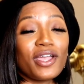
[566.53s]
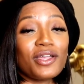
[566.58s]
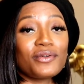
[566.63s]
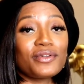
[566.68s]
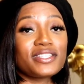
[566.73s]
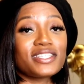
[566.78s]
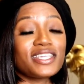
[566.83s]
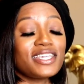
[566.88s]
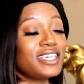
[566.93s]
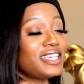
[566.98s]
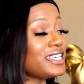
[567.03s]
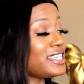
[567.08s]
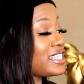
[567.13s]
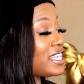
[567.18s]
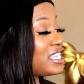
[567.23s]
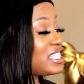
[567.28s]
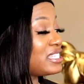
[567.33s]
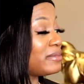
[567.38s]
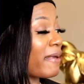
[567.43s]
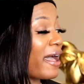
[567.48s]
fragrance
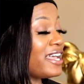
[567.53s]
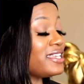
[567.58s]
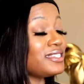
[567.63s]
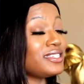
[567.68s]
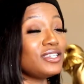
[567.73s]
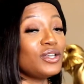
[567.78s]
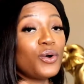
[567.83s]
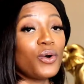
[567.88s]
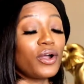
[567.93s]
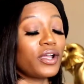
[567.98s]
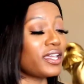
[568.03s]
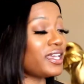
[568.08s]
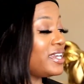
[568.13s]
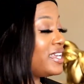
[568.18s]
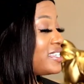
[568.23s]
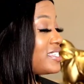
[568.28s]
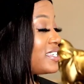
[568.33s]
is Spicy Orchid.